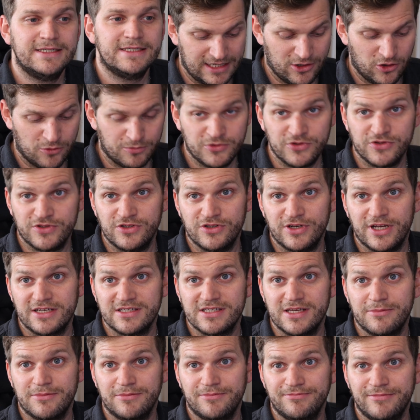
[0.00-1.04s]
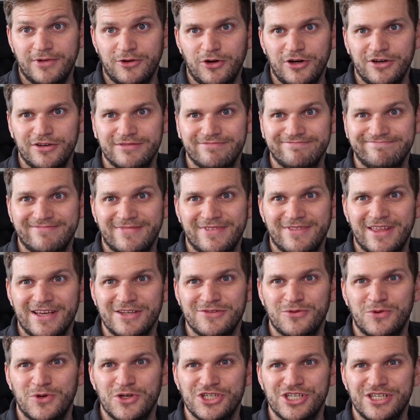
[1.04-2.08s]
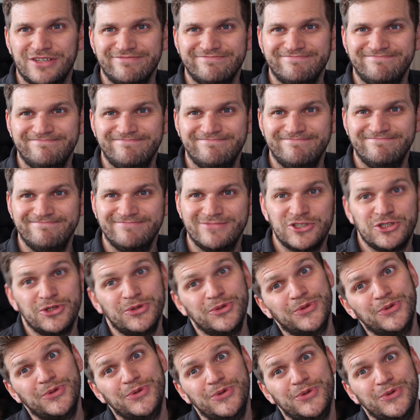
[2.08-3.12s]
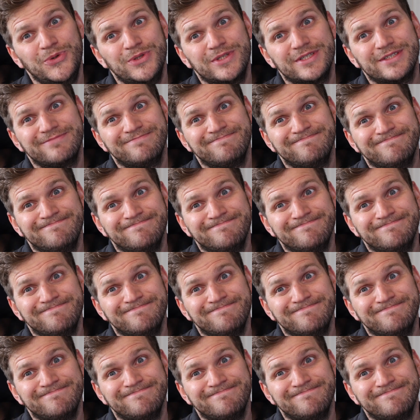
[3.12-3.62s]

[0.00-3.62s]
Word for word: I hope to see you next time. All right, thanks for watching. Cheers!